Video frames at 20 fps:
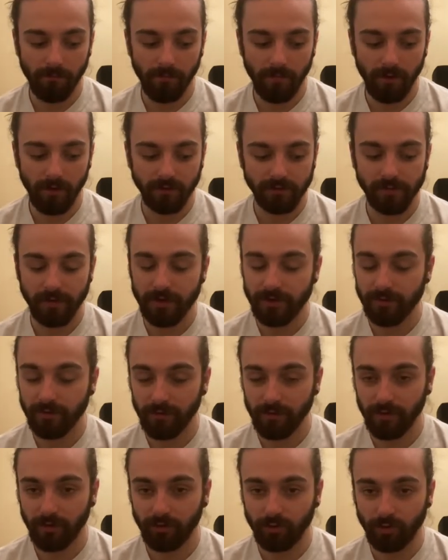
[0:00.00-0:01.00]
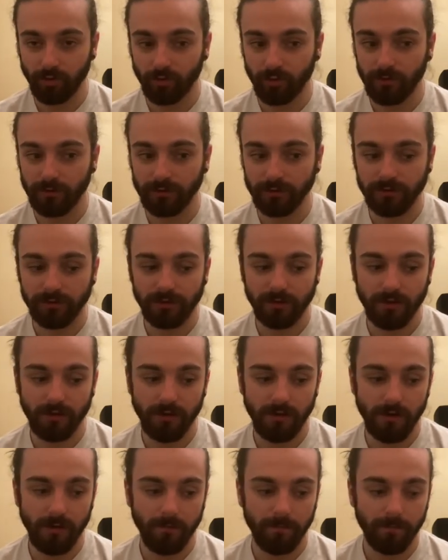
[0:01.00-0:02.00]
especially with their good ones.
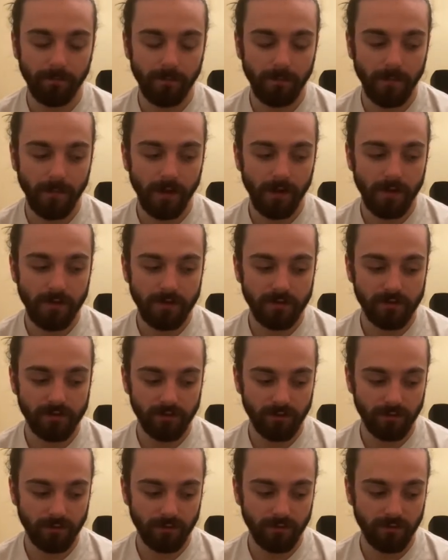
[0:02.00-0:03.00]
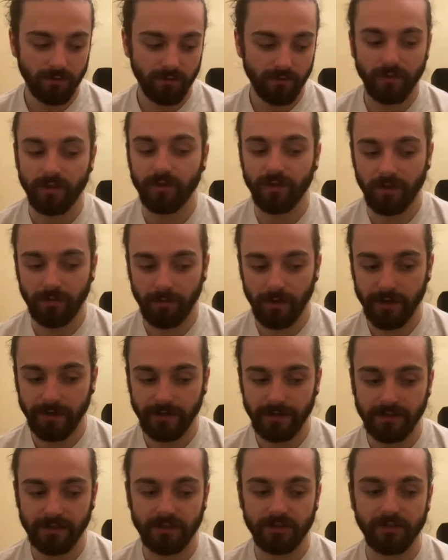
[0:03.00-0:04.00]
So if you think back
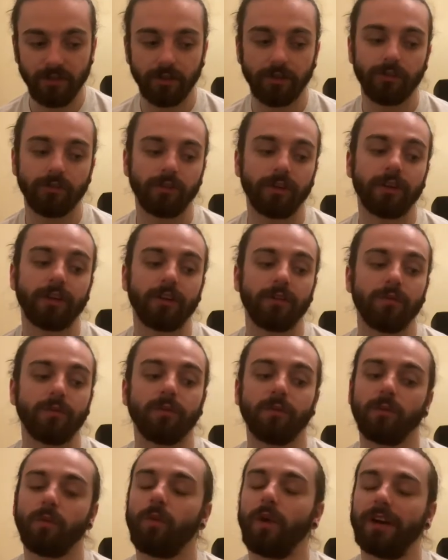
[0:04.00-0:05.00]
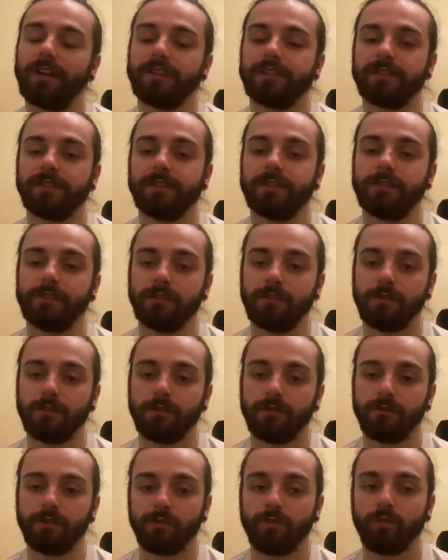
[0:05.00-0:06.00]
to the son, like, why is he there?
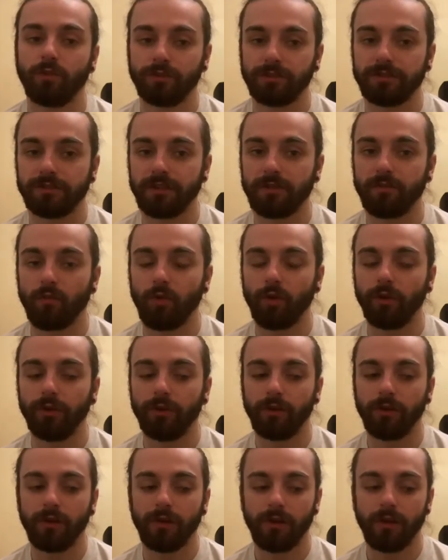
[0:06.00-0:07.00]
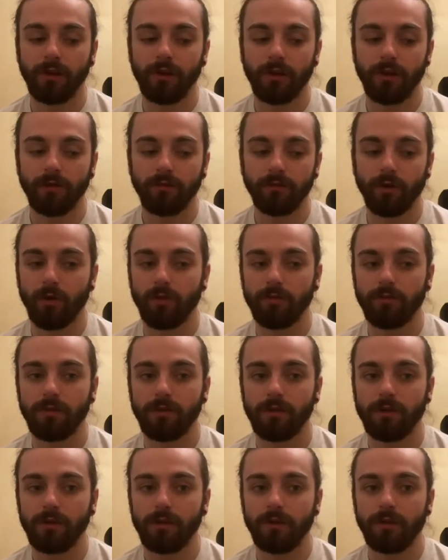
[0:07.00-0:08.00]
Like, what does he want? Well,
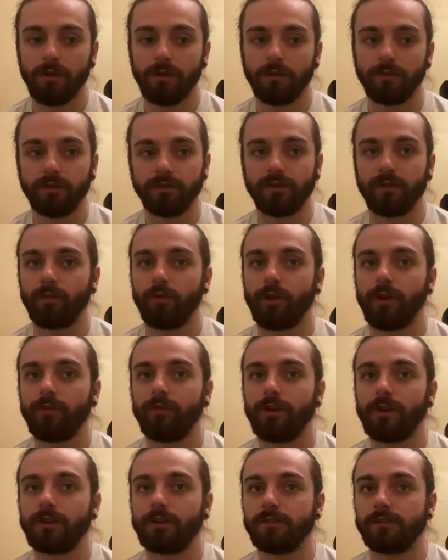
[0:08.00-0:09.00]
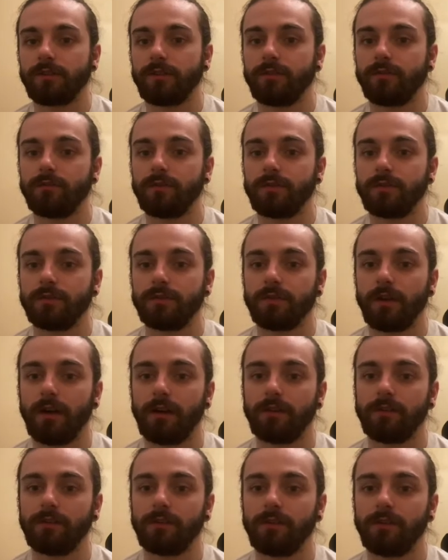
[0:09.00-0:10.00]
does he want to reconcile with his
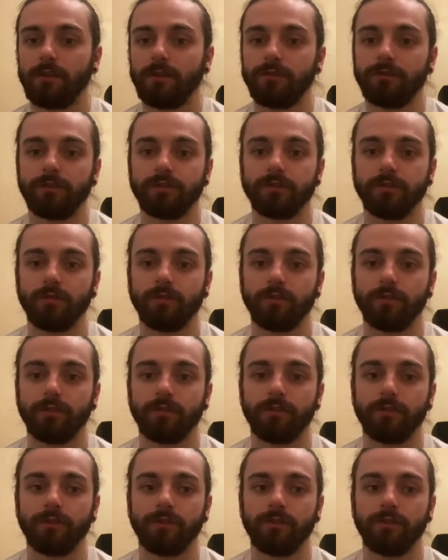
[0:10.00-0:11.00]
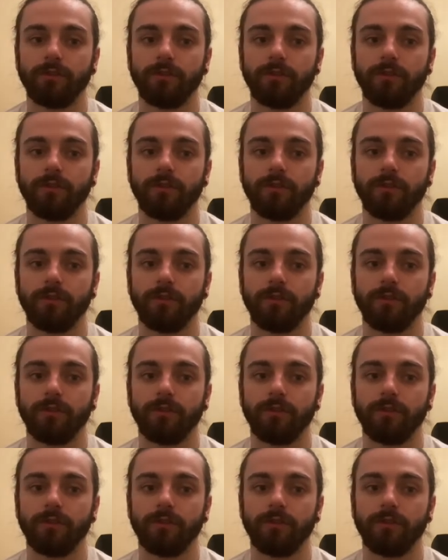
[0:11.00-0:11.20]
dad, or does he want to